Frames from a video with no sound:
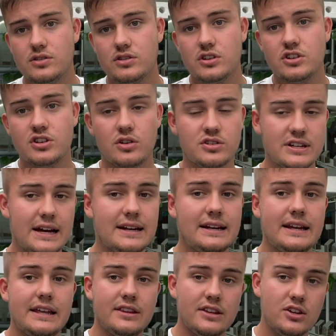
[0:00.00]
So
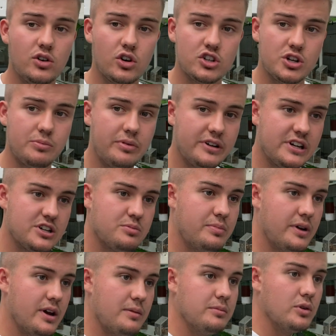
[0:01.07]
sadly, the Yorkshire British
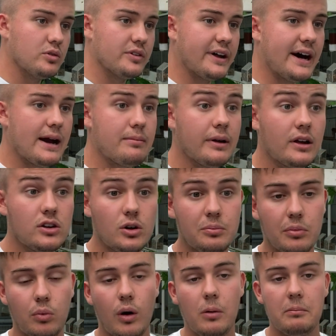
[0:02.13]
Bird Mule and Hybrid
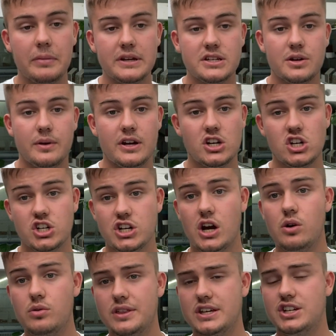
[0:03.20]
Club won't be doing a
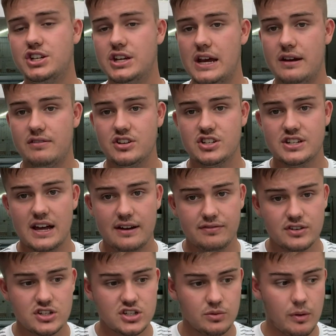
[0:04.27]
show this year at
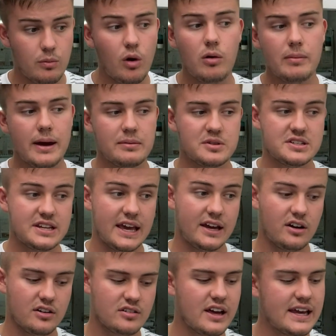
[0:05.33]
Stafford, so we won't be able to take
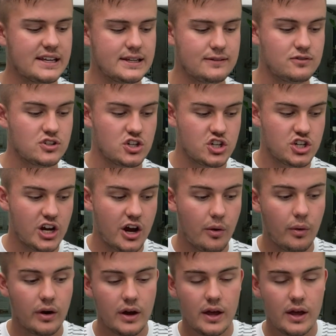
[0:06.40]
our natives to show.